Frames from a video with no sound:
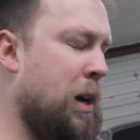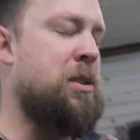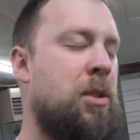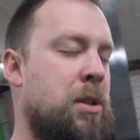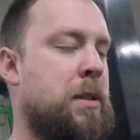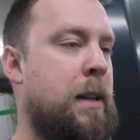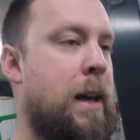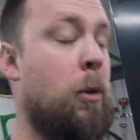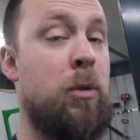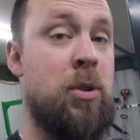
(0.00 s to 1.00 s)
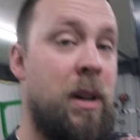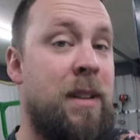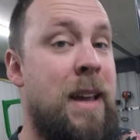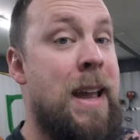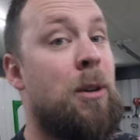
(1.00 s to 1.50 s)
I should have just said that. We're trying to
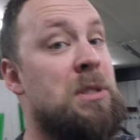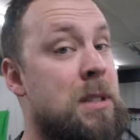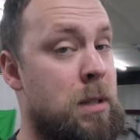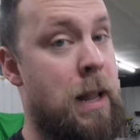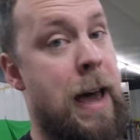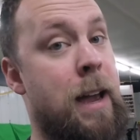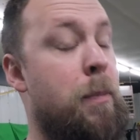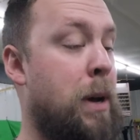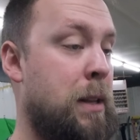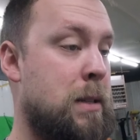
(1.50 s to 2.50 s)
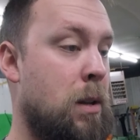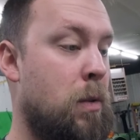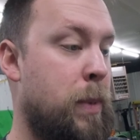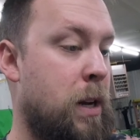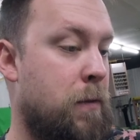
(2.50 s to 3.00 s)
take out slack by this little
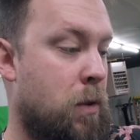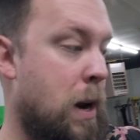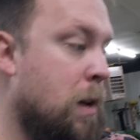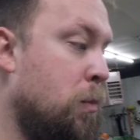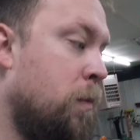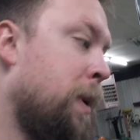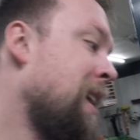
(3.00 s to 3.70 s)
bit of crank movement.